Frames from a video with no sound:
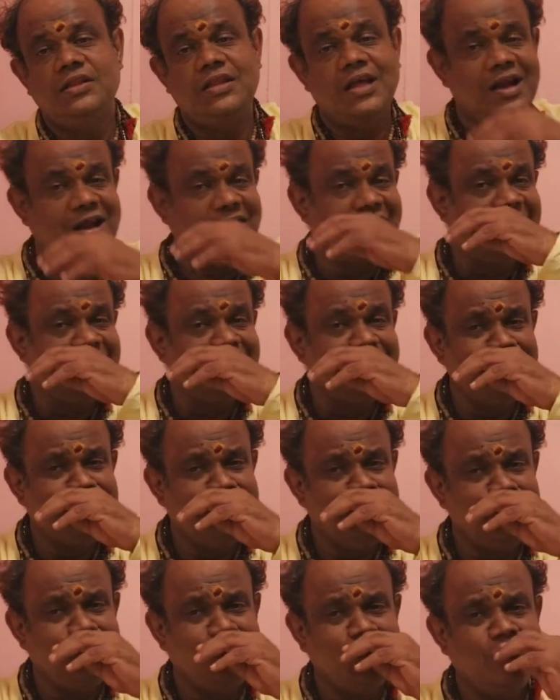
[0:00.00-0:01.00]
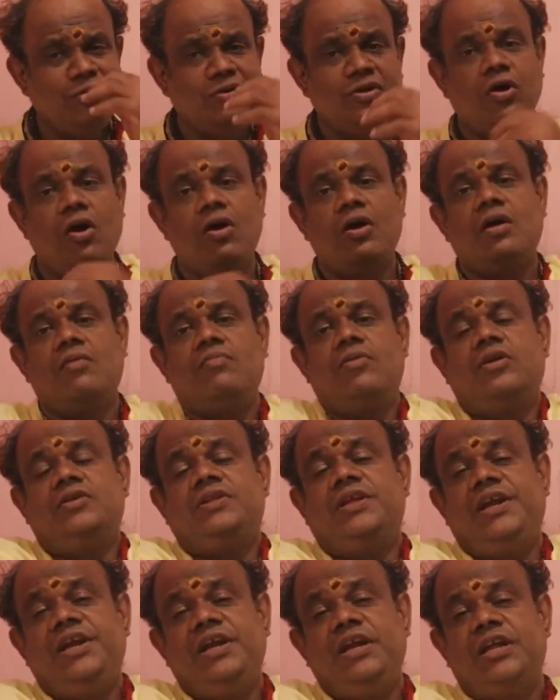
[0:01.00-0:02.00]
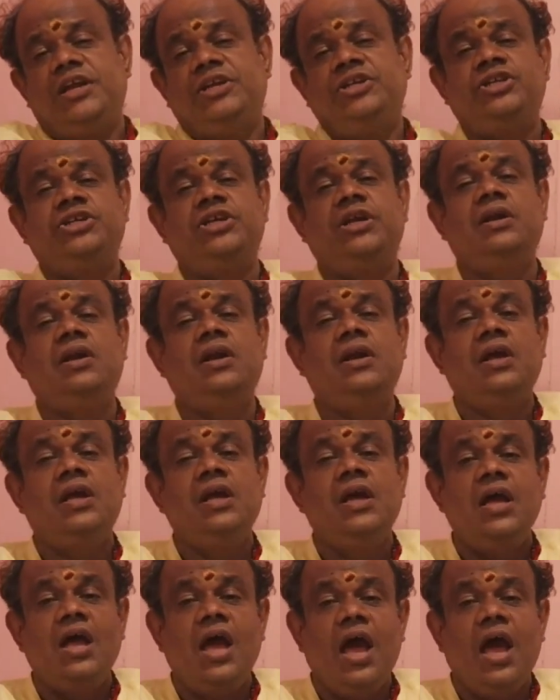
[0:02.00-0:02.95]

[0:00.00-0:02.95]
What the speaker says: There are other people who talk about the intention.